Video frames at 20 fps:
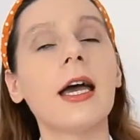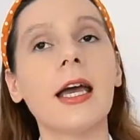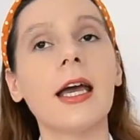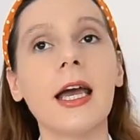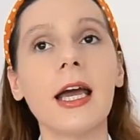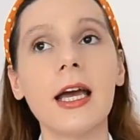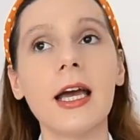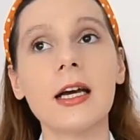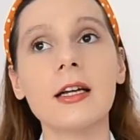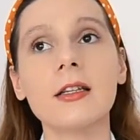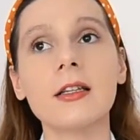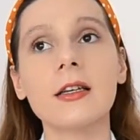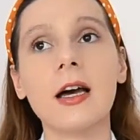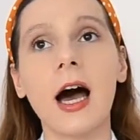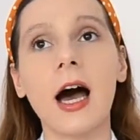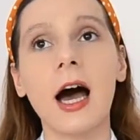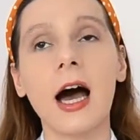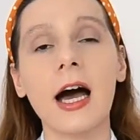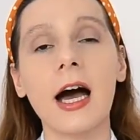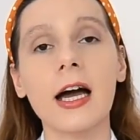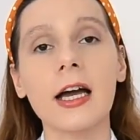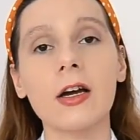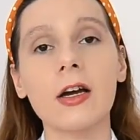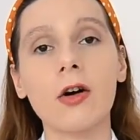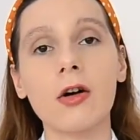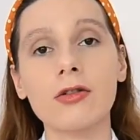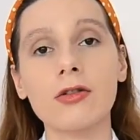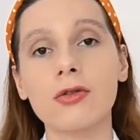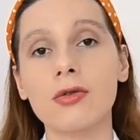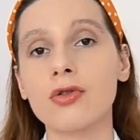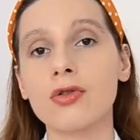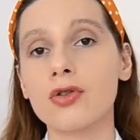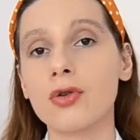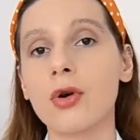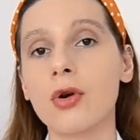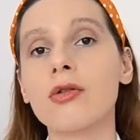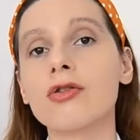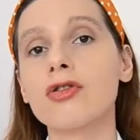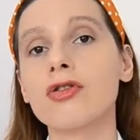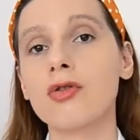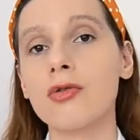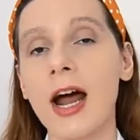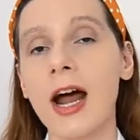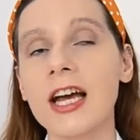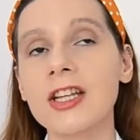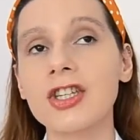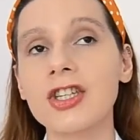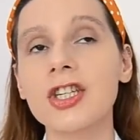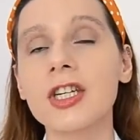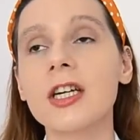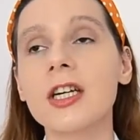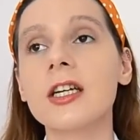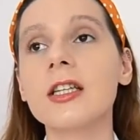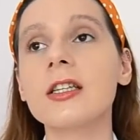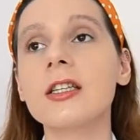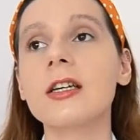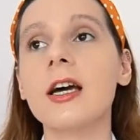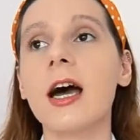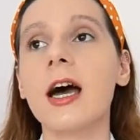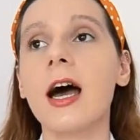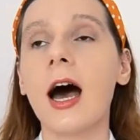and I also chose Ratched.